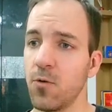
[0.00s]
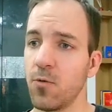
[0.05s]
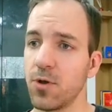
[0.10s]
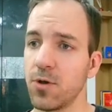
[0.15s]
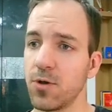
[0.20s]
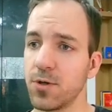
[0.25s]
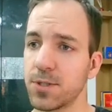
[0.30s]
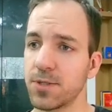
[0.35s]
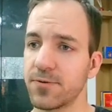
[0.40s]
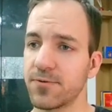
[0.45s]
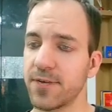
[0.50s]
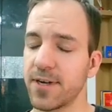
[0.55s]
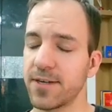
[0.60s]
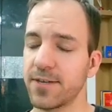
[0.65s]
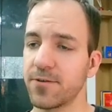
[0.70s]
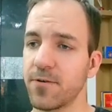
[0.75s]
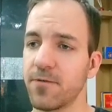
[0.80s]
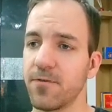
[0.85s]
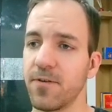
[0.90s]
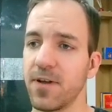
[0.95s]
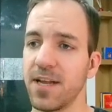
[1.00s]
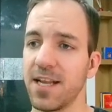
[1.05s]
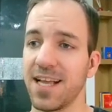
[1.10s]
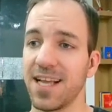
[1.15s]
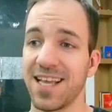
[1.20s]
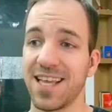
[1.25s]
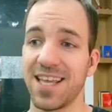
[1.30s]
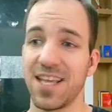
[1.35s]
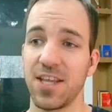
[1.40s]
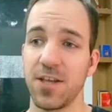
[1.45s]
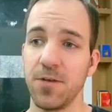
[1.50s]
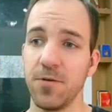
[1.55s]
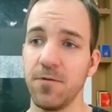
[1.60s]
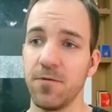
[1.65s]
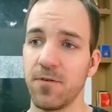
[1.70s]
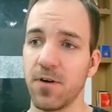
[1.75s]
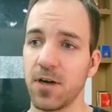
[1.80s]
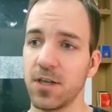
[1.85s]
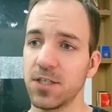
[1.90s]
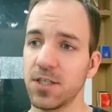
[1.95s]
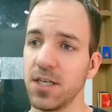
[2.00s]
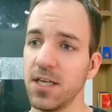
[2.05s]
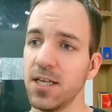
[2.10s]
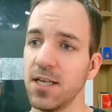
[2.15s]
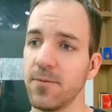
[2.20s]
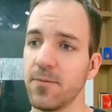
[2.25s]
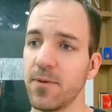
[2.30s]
we used a retrofit and queue function,